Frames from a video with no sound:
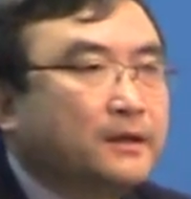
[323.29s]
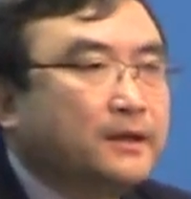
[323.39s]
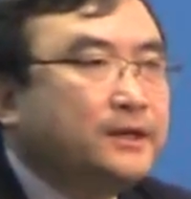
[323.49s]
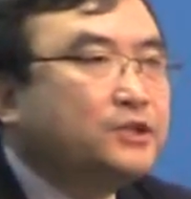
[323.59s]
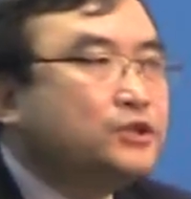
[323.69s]

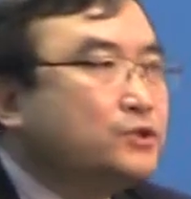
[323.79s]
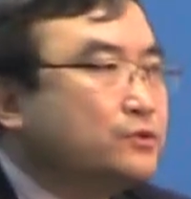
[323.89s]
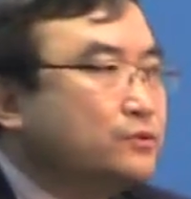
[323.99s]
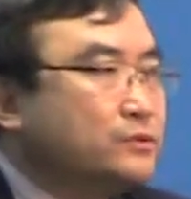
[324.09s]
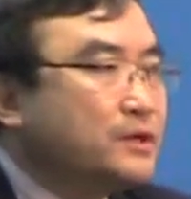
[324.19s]

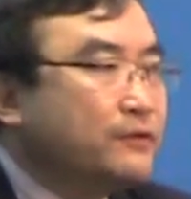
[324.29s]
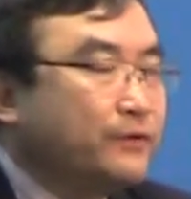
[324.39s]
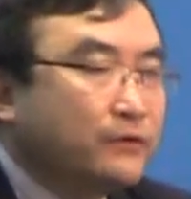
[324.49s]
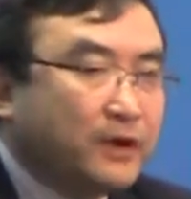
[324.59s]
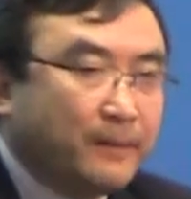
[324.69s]
issues
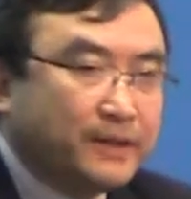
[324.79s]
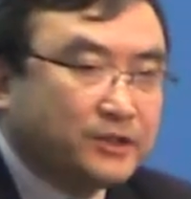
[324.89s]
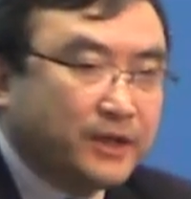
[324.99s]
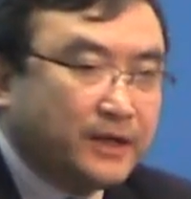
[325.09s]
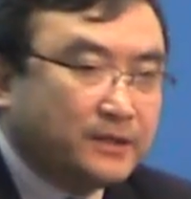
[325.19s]
for climate
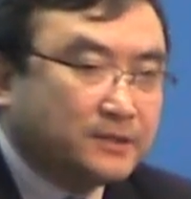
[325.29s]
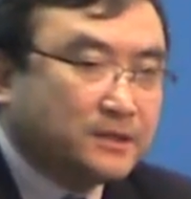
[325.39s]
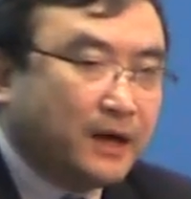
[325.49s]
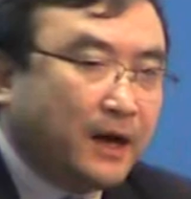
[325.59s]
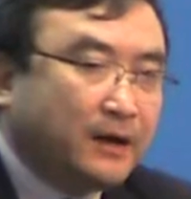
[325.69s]
change.
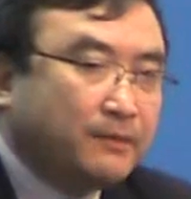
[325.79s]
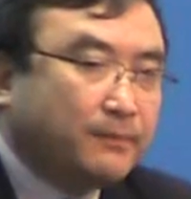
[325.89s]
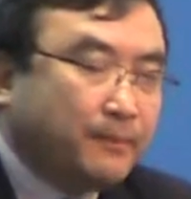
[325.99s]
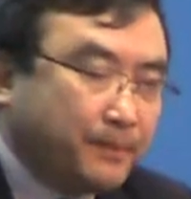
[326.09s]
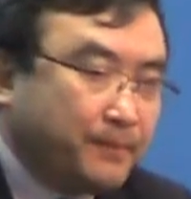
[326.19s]

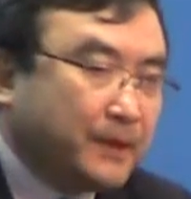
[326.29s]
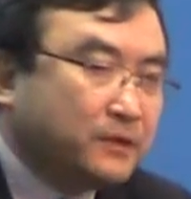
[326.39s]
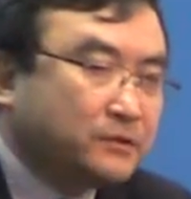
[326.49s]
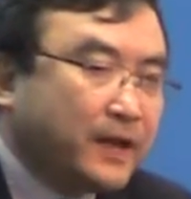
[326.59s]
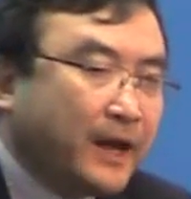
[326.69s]

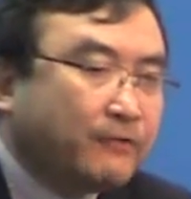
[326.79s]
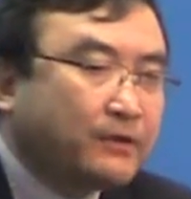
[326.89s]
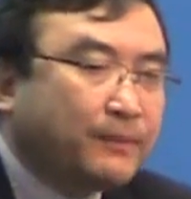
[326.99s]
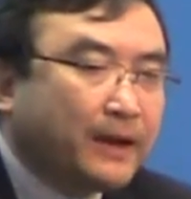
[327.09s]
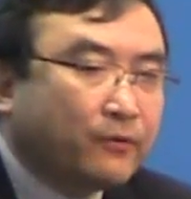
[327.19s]
Because I have
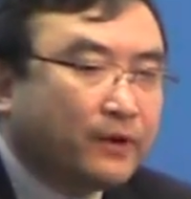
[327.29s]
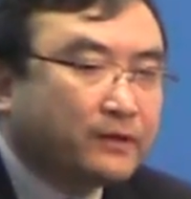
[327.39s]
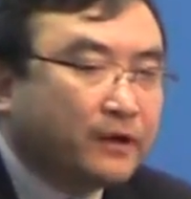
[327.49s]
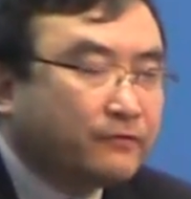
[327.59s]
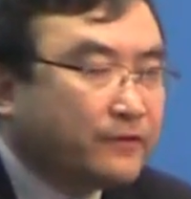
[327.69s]
the
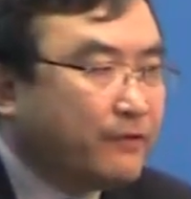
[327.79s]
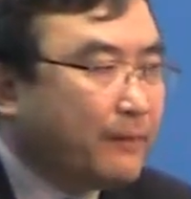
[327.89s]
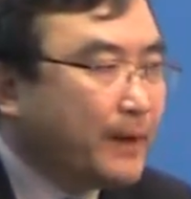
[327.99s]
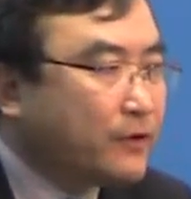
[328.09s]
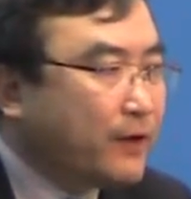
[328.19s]
background of
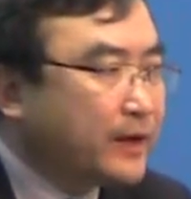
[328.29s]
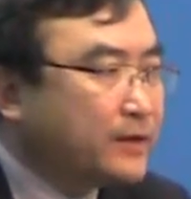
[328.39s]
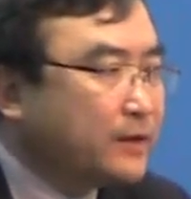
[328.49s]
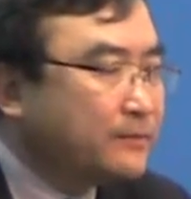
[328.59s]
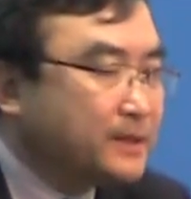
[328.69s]
environmental
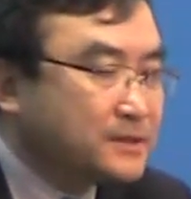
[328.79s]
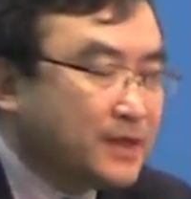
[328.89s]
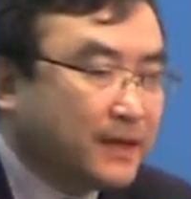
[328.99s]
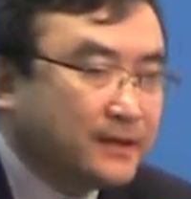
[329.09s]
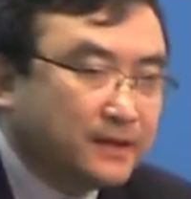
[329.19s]
economics,
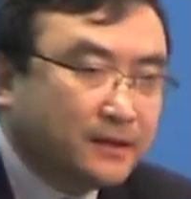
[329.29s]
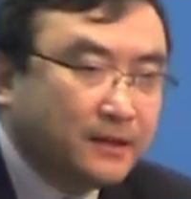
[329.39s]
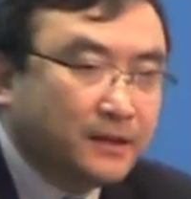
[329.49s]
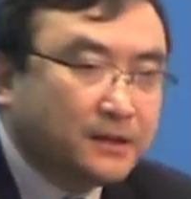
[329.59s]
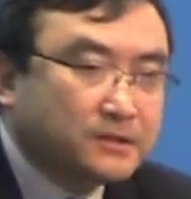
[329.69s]
and
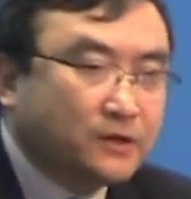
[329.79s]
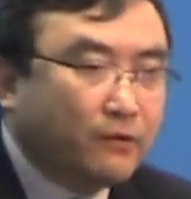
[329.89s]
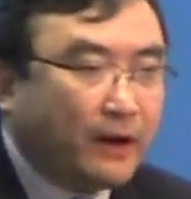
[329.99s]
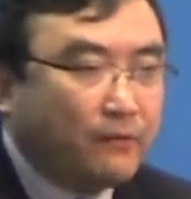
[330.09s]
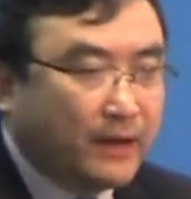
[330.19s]

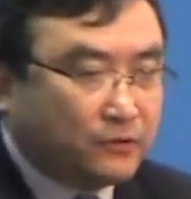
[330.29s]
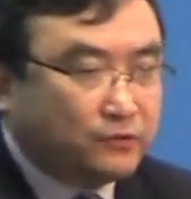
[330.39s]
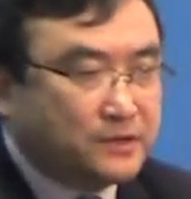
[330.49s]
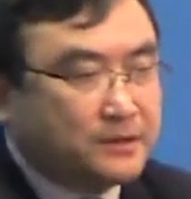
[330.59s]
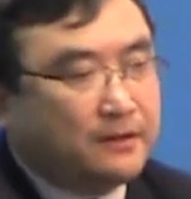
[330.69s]
so I would like
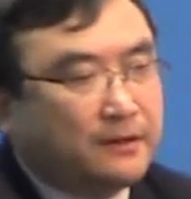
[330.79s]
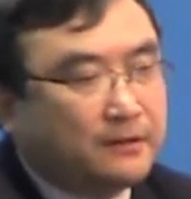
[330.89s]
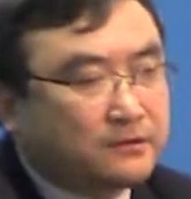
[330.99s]
to start